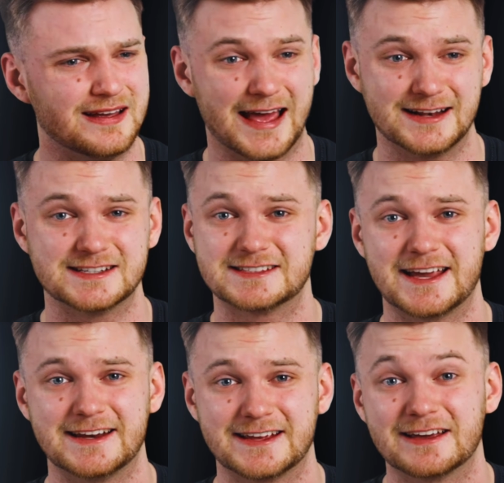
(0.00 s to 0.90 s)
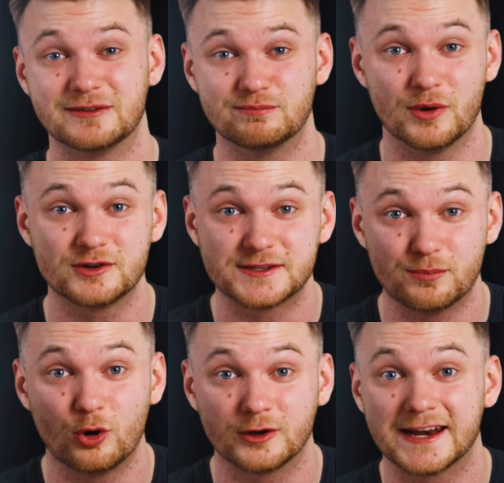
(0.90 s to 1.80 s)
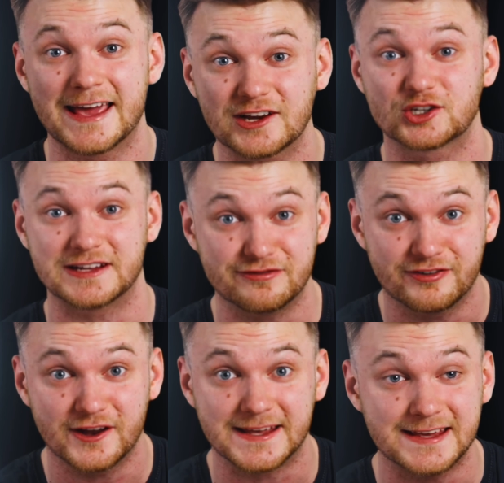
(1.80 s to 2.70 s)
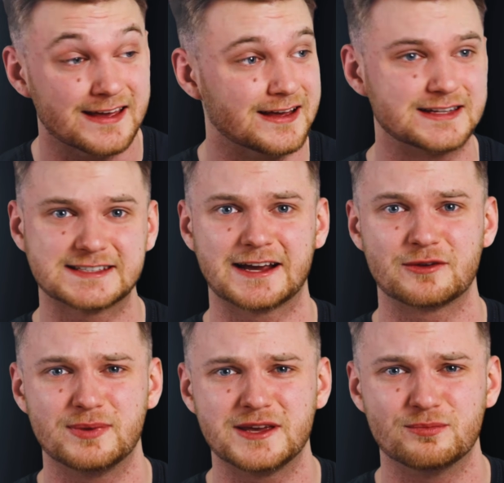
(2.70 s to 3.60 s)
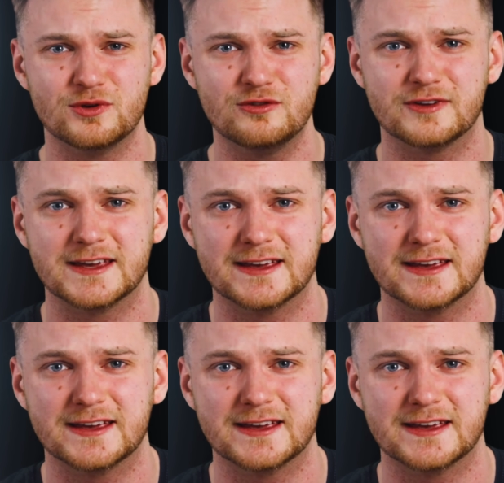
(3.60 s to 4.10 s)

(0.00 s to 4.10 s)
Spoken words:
entertaining, and most importantly, actually funny Tag and Bink movie?